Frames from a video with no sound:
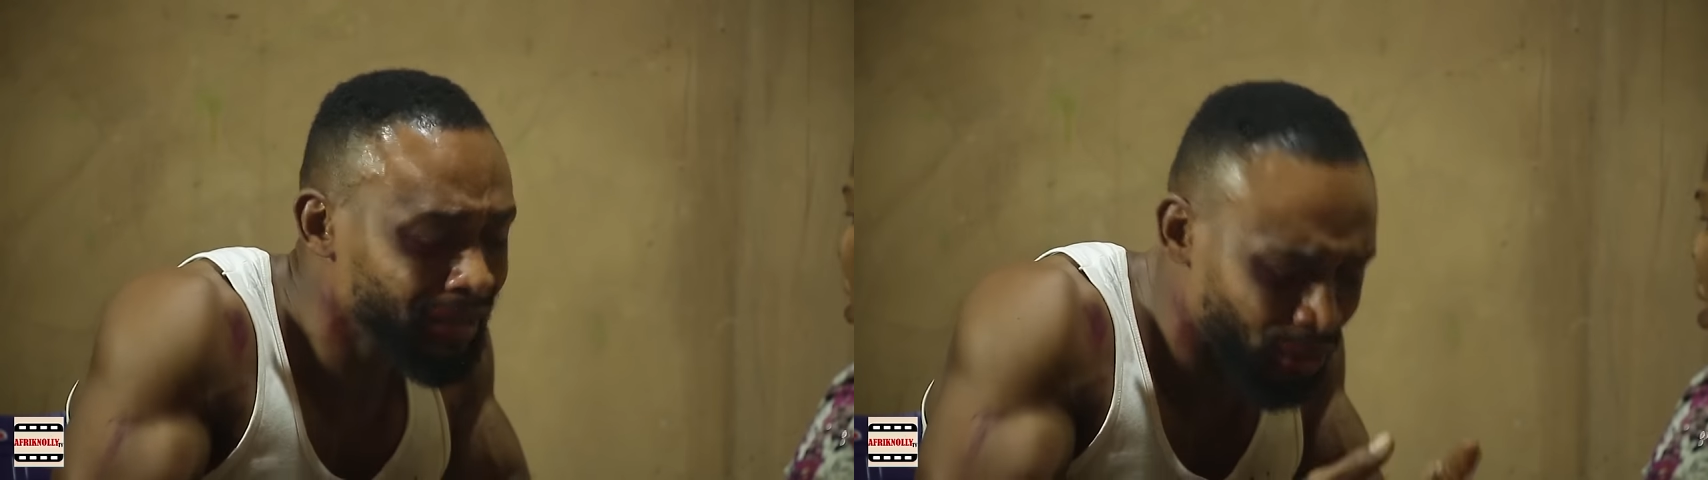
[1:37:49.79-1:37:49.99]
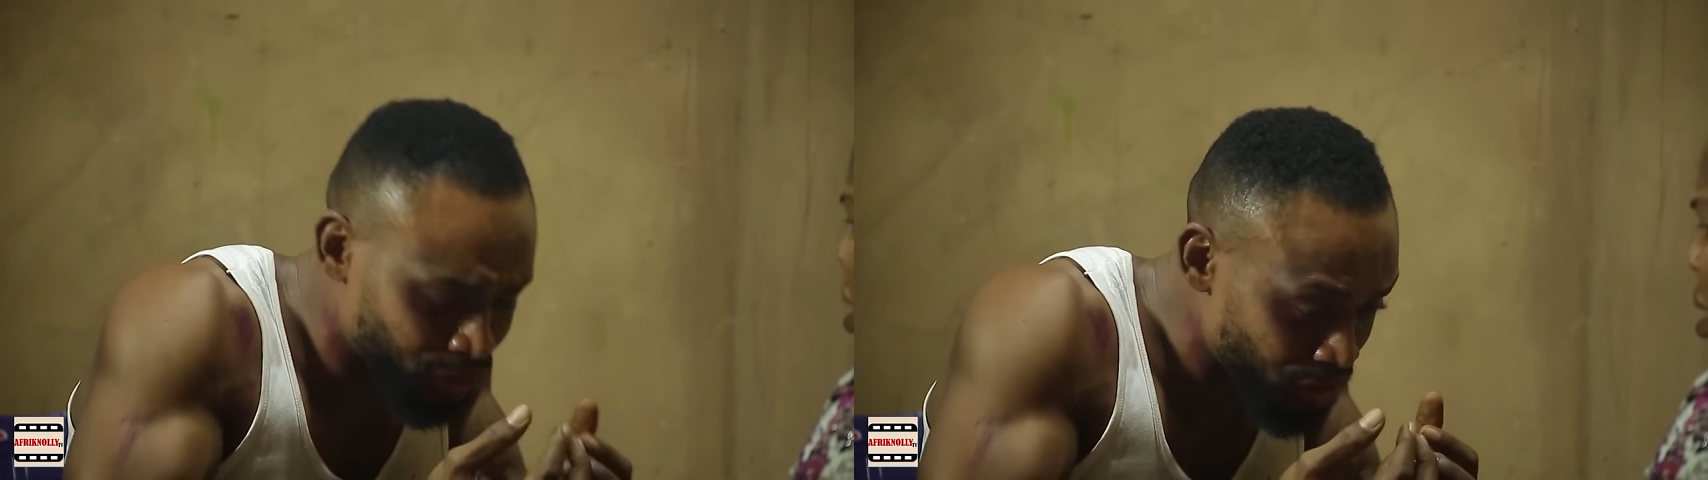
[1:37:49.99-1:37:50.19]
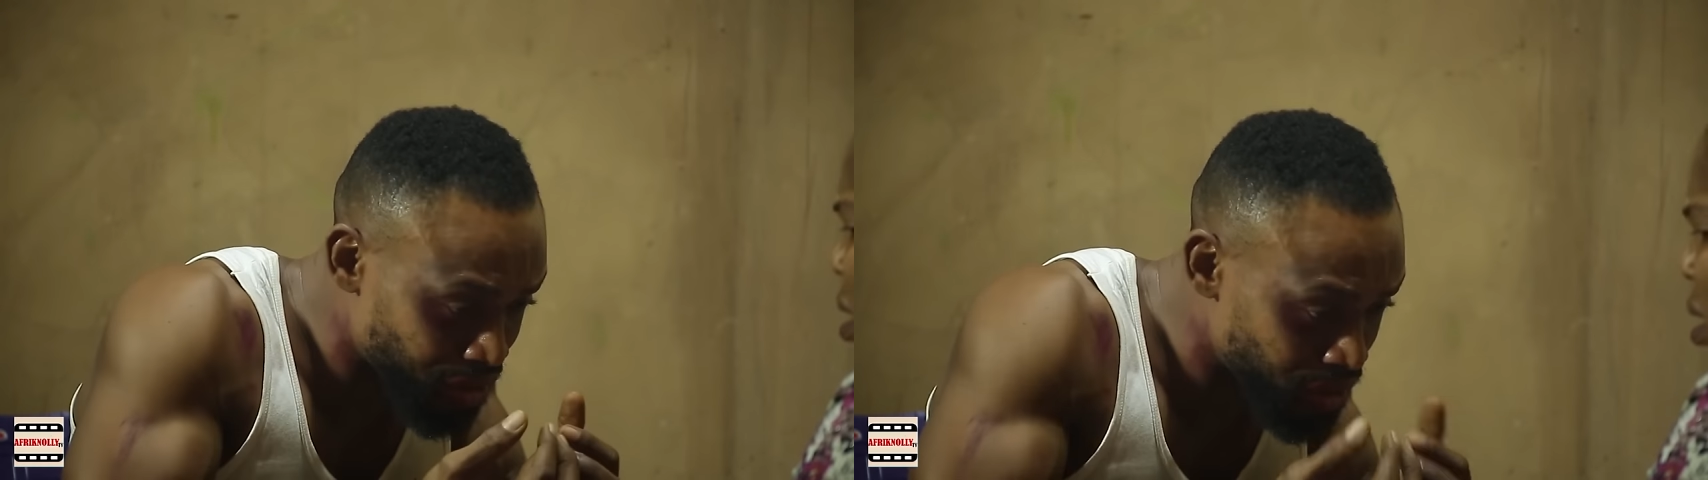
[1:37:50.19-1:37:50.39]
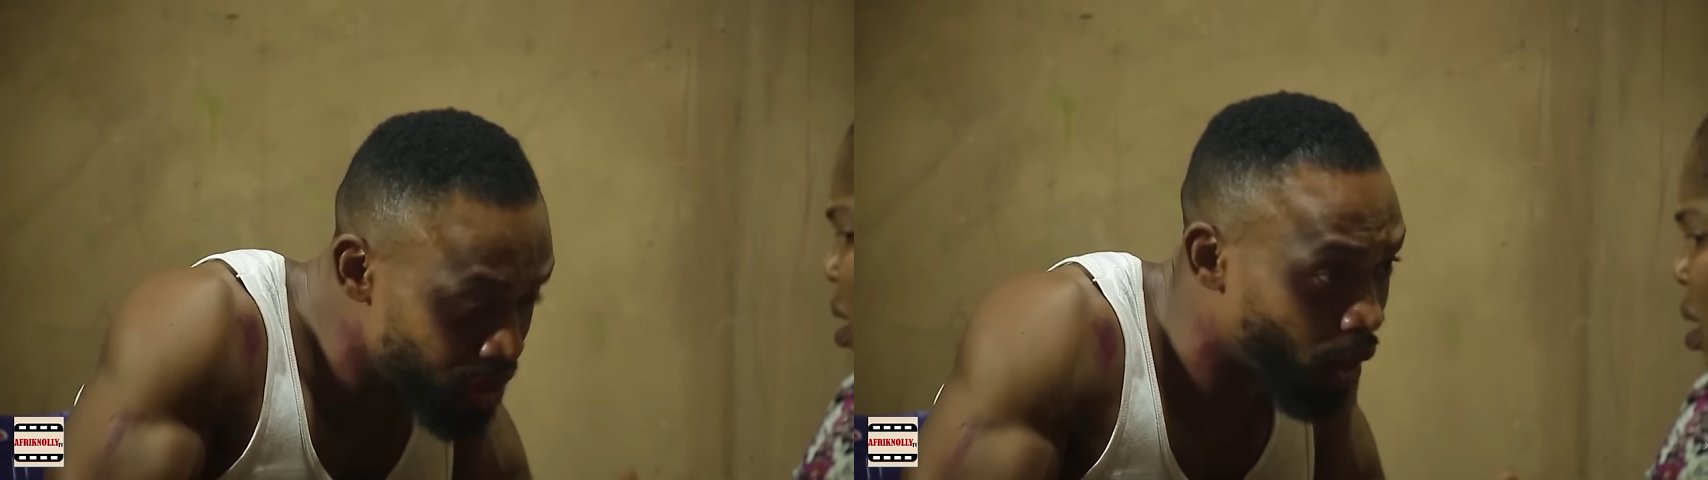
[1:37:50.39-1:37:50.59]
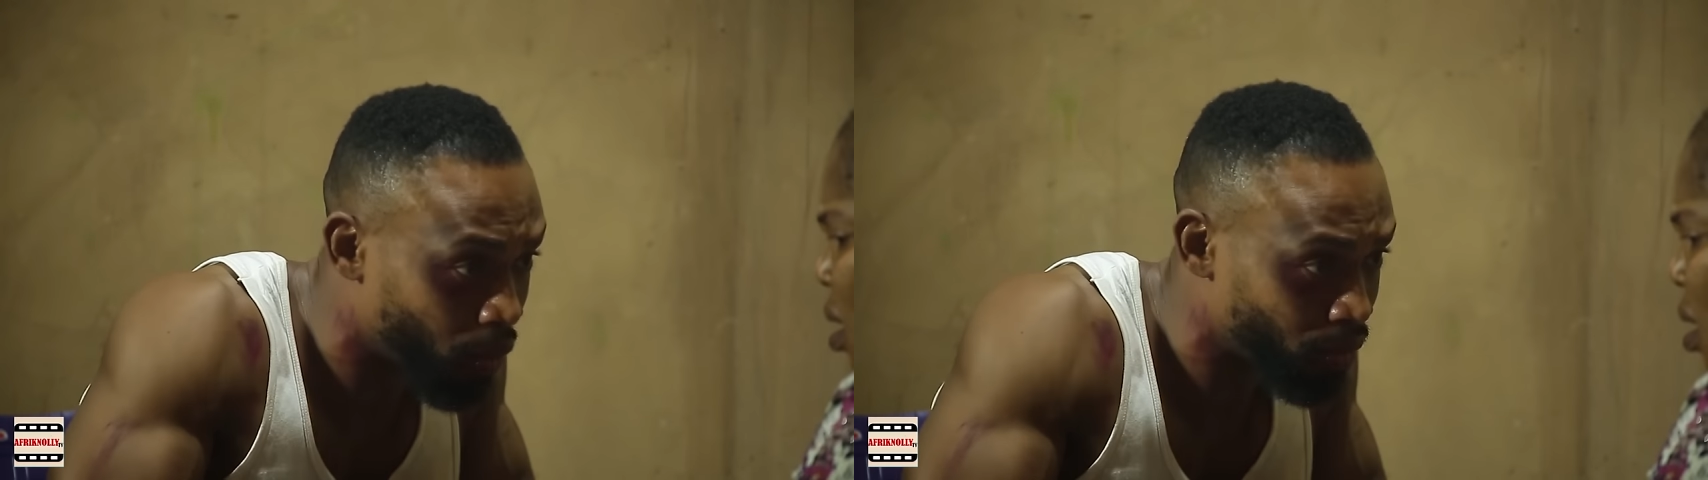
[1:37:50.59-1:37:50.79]
don't just
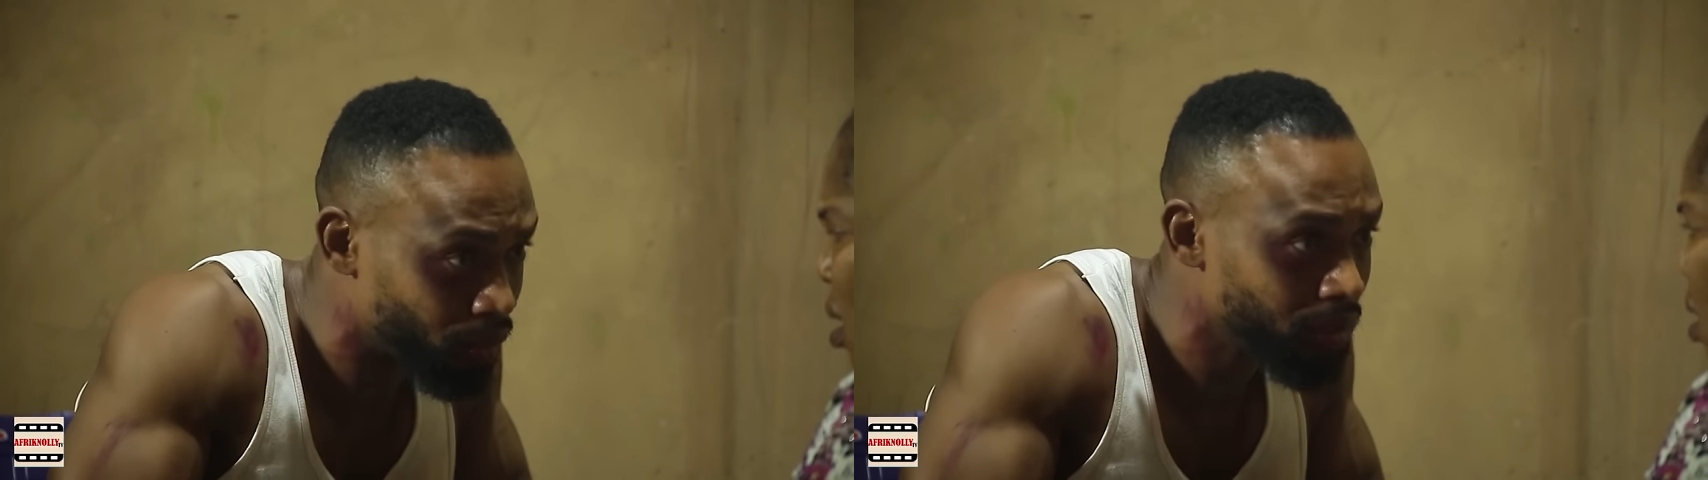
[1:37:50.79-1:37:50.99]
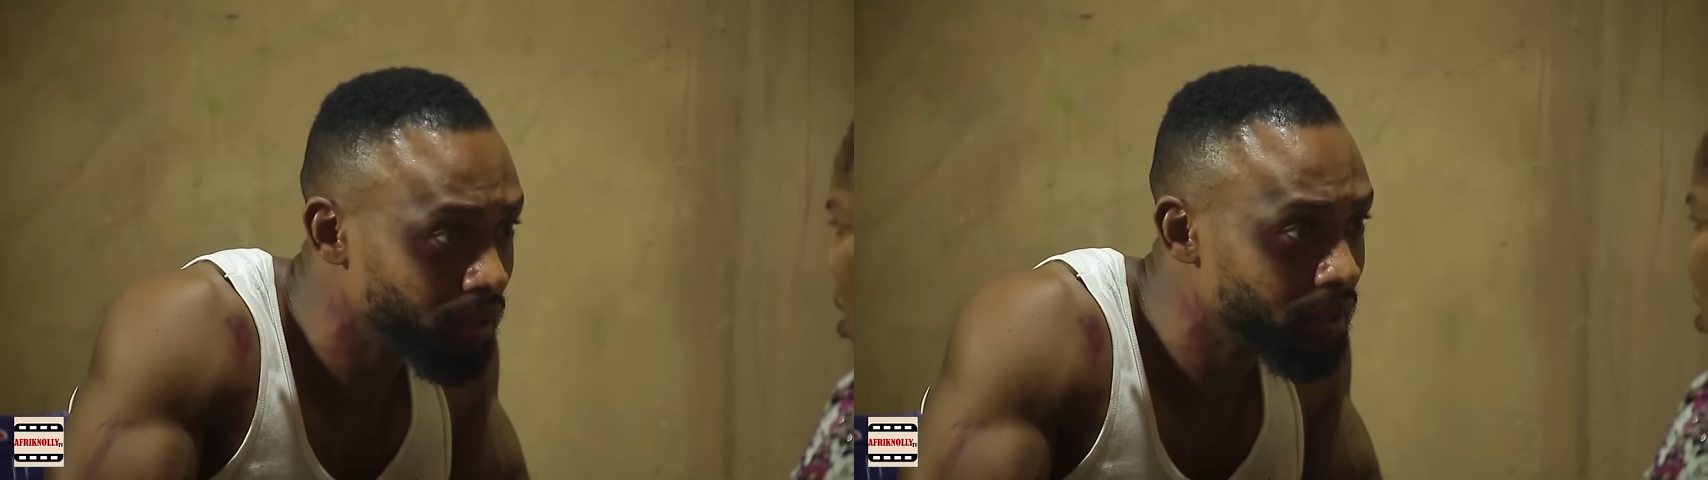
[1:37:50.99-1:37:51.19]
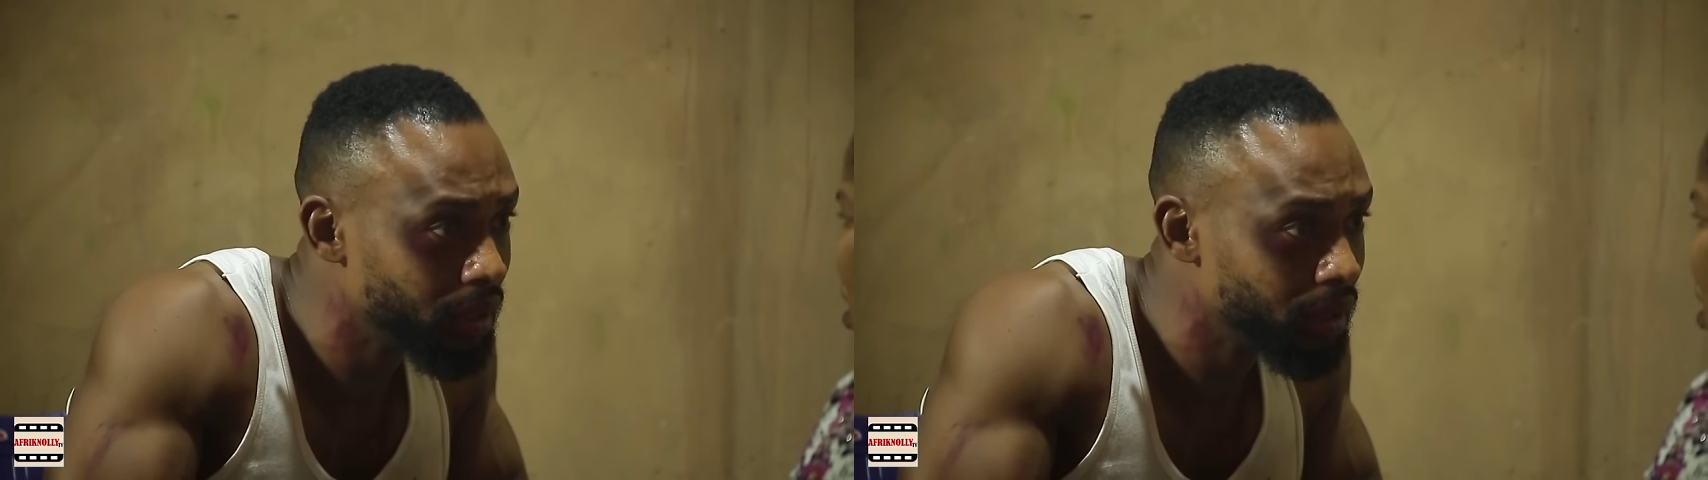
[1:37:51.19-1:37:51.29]
know.